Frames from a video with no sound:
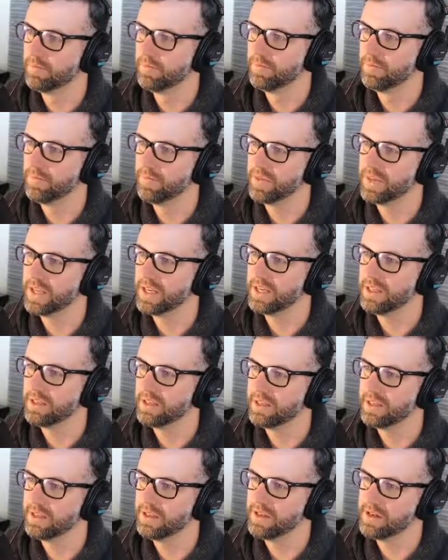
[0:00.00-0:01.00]
Next
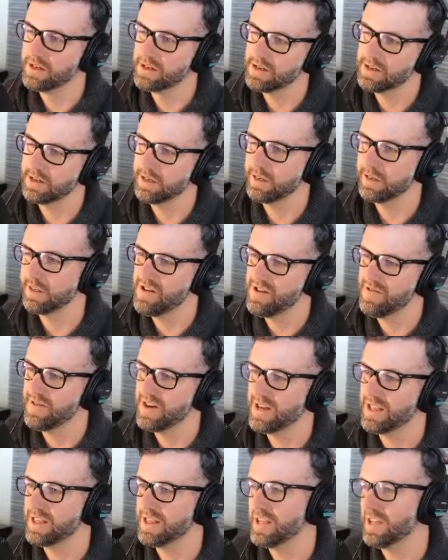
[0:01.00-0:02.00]
is
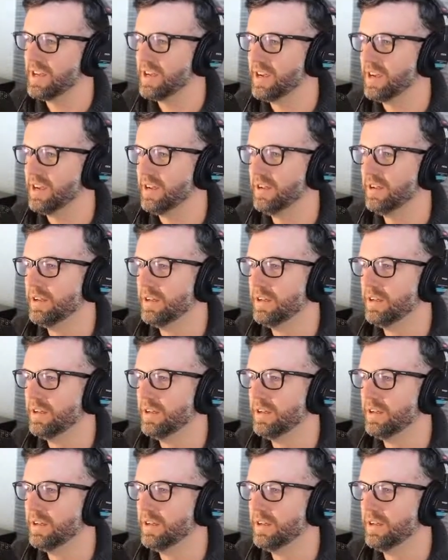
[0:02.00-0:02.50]
right there.